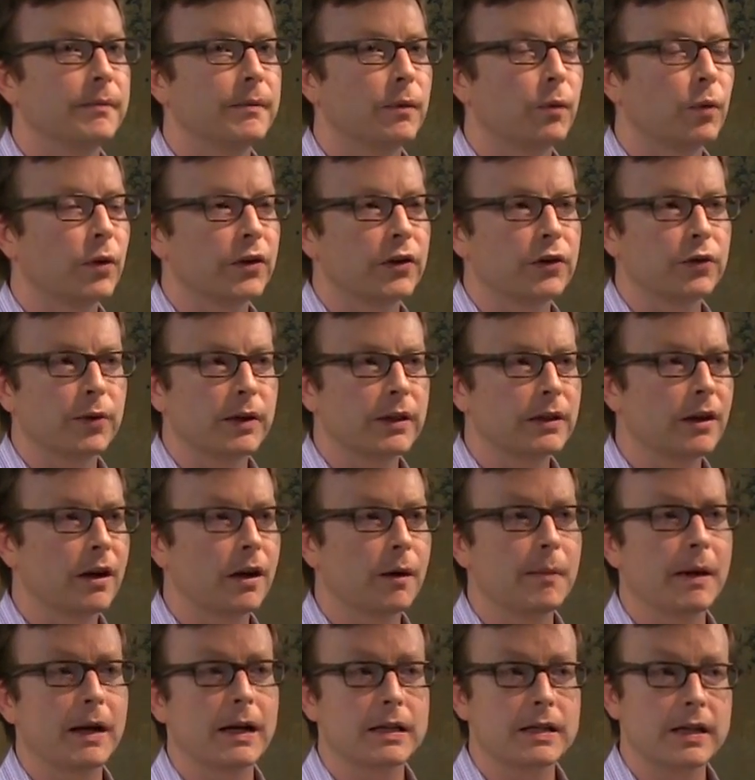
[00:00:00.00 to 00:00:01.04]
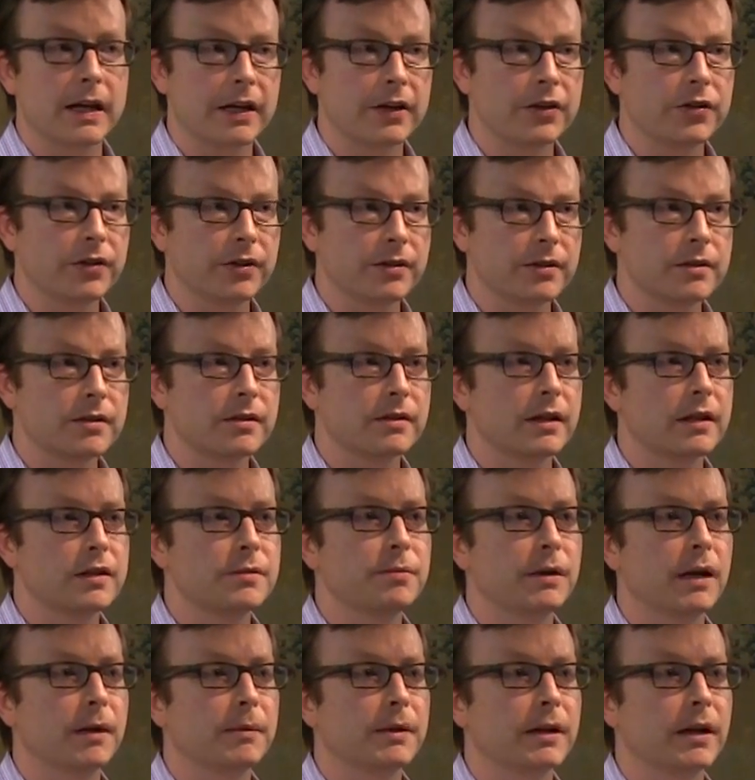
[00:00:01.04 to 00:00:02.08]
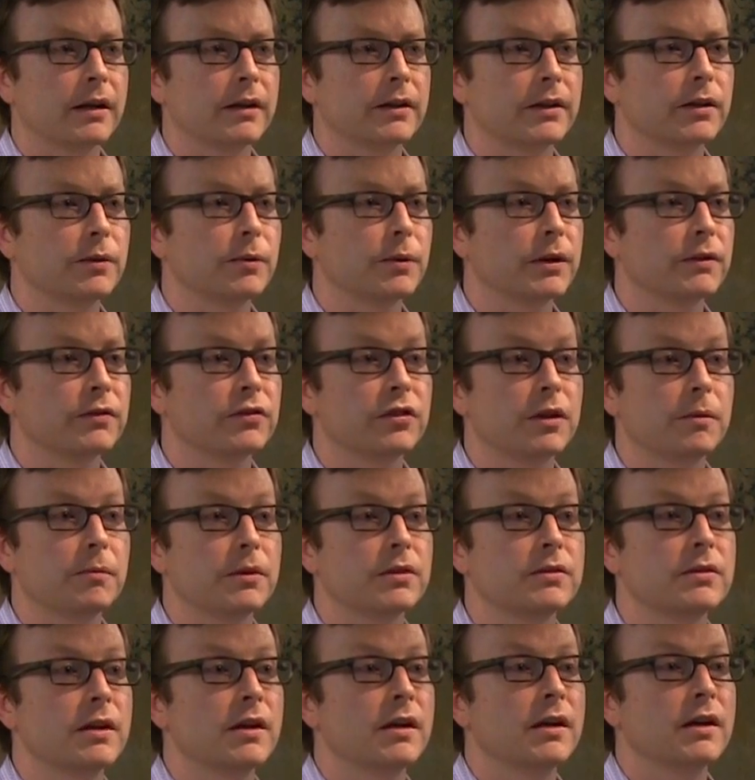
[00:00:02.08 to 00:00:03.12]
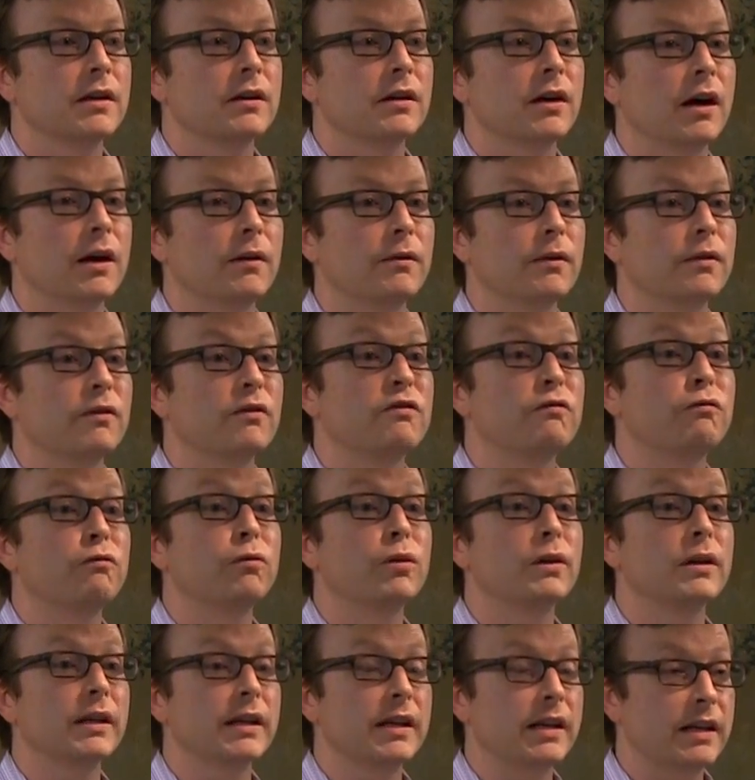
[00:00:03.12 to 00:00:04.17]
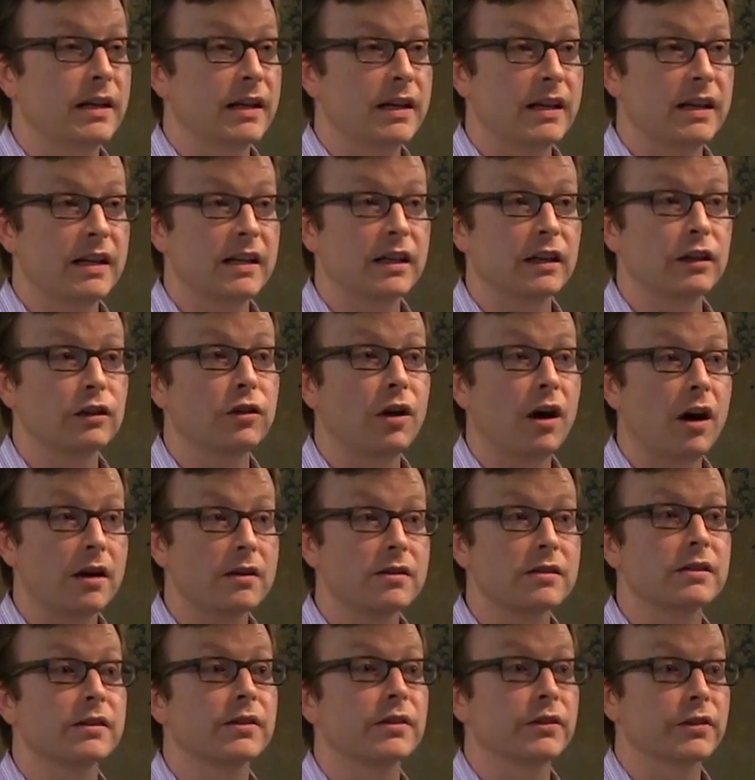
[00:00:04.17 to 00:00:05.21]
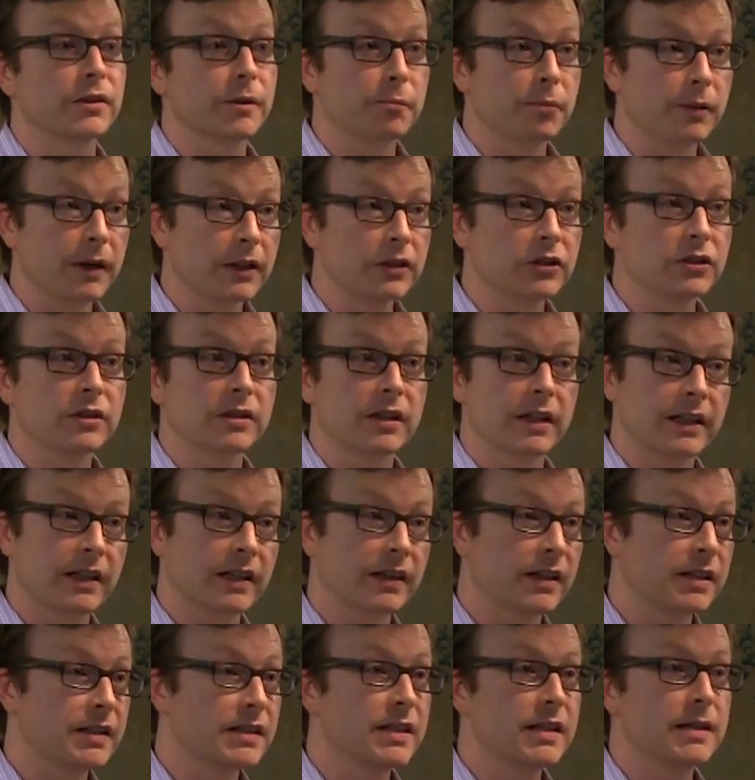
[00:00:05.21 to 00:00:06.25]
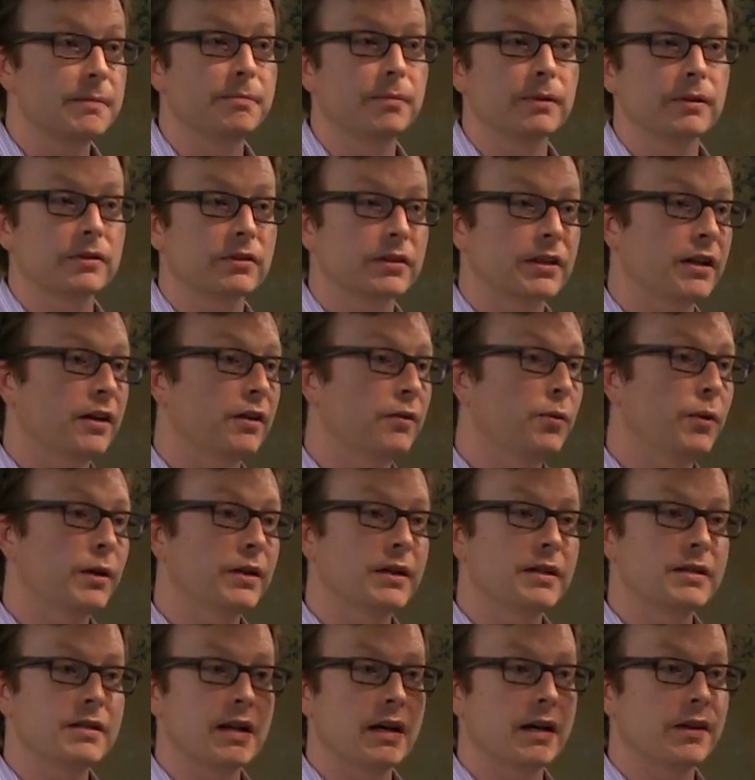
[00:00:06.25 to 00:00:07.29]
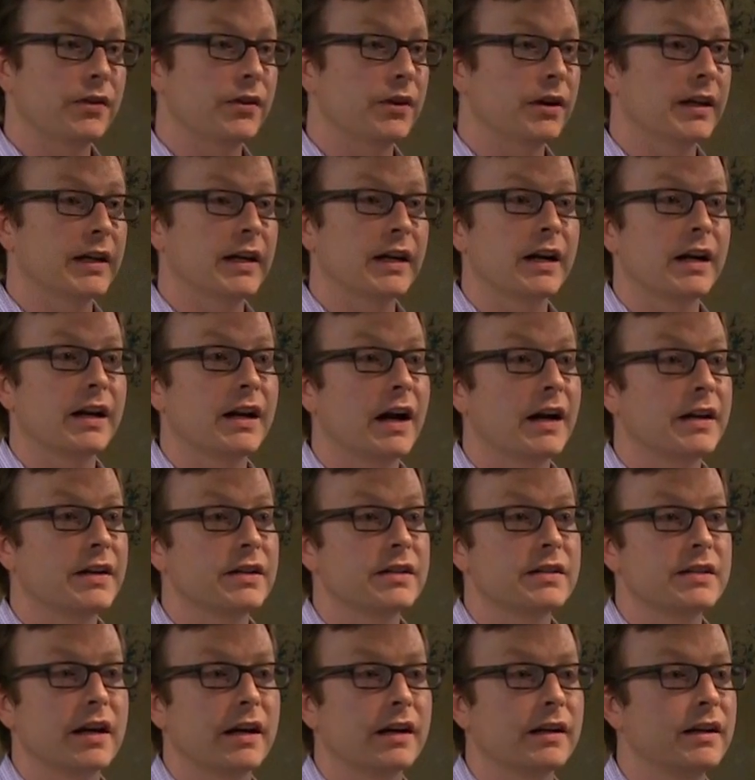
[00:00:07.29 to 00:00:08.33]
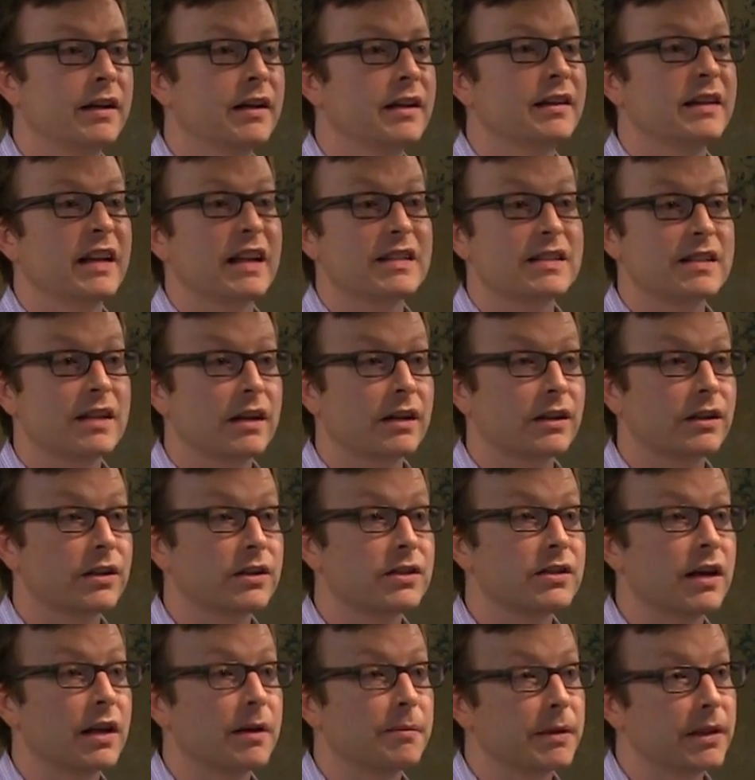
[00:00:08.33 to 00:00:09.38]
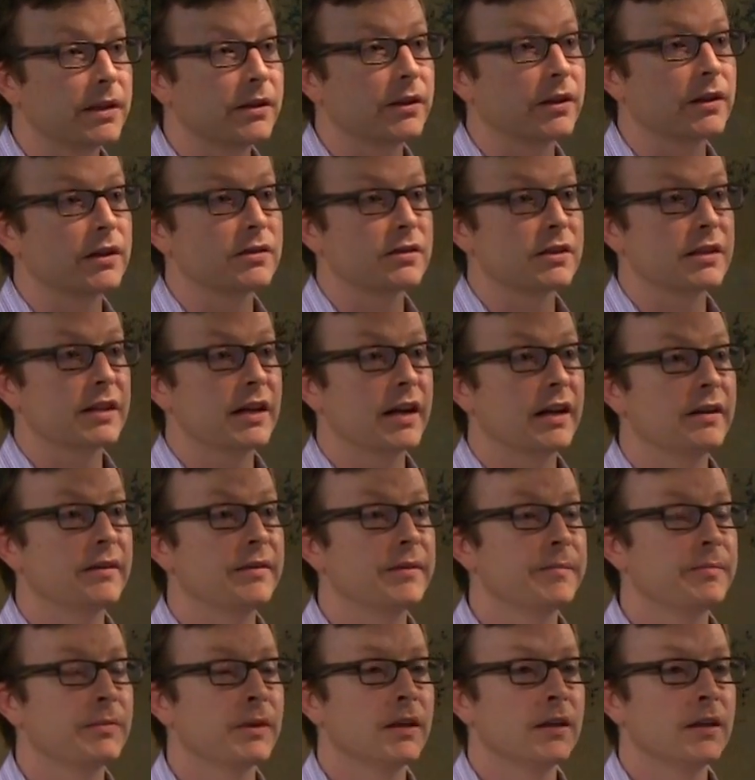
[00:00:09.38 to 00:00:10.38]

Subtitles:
where they're doing long meditations. That's probably not a good one. If someone's really lost in their depression, like in the deep scale of 1 to 10, they're like at a 9 to 10, that's not a good time either because, again,